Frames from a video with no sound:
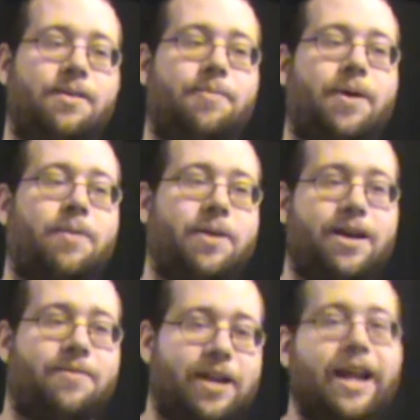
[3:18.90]
Why don't we
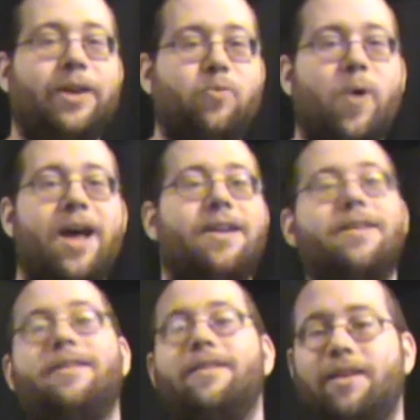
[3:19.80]
have an any
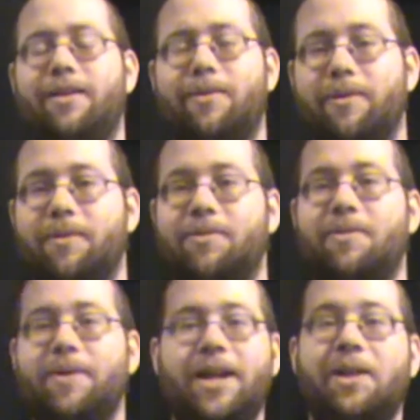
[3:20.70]
when either? There's
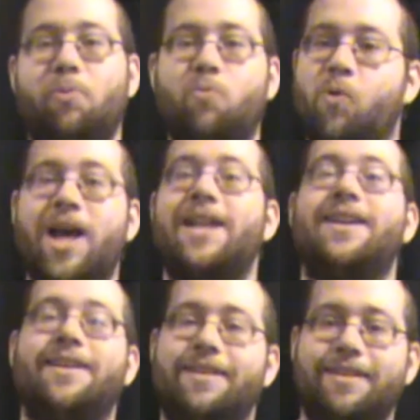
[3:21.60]
no any
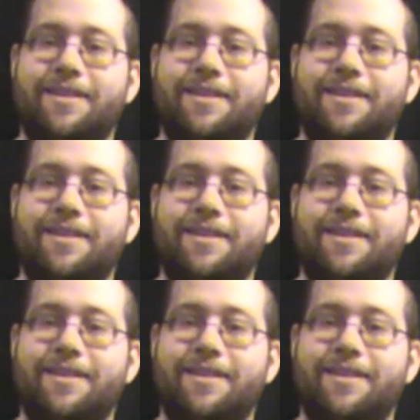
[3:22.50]
when.